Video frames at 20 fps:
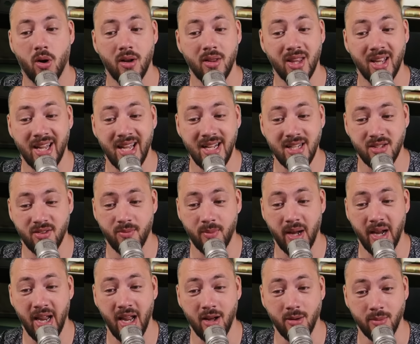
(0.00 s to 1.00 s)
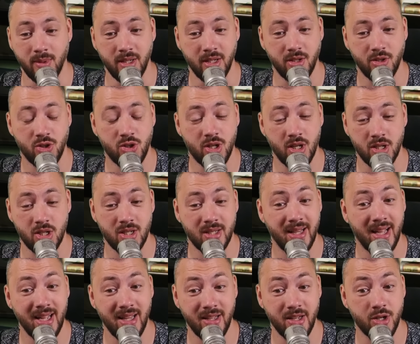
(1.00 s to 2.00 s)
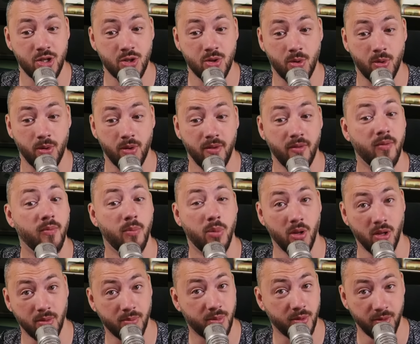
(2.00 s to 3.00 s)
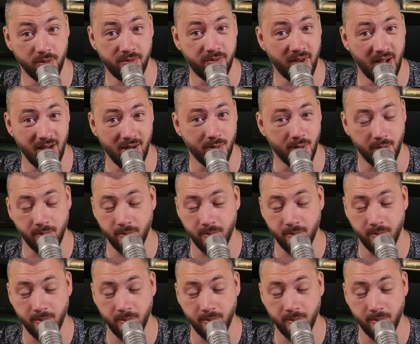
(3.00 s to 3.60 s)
in the case of my helmet, just slightly short of bulletproof fiber.